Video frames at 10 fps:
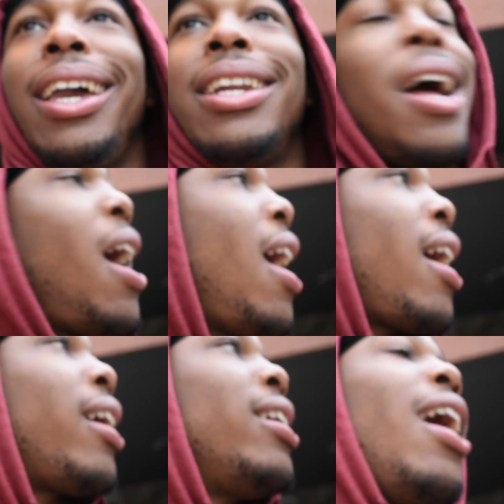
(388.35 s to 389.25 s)
And
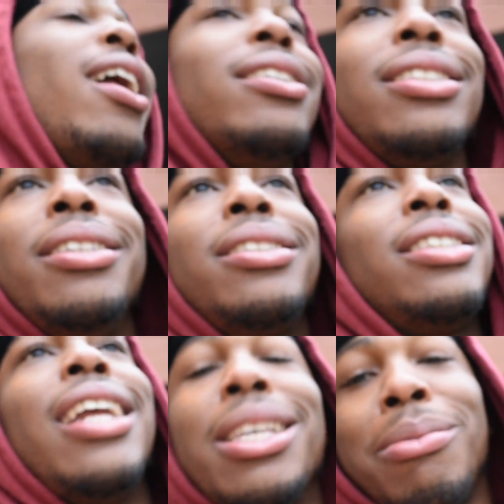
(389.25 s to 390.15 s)
honestly,
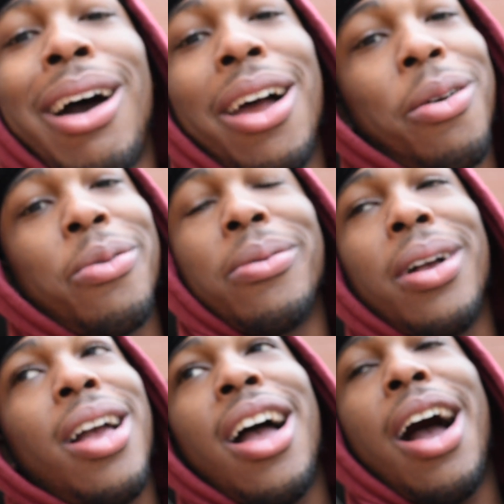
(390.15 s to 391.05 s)
see, that's why
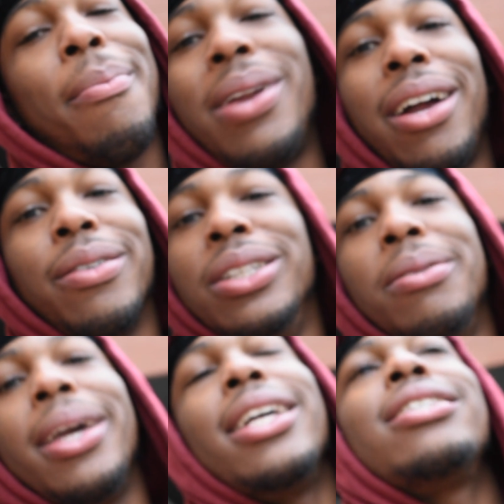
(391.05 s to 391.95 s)
I'm not
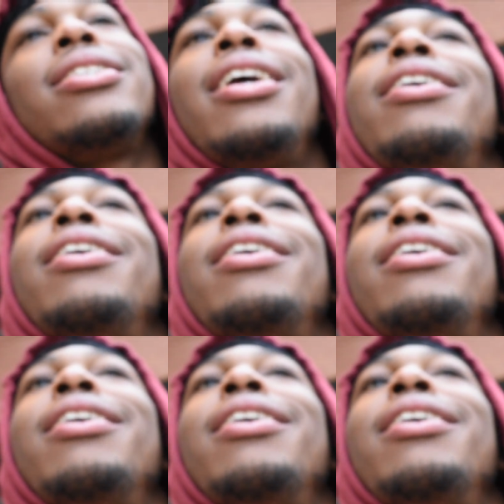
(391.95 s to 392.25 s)
really into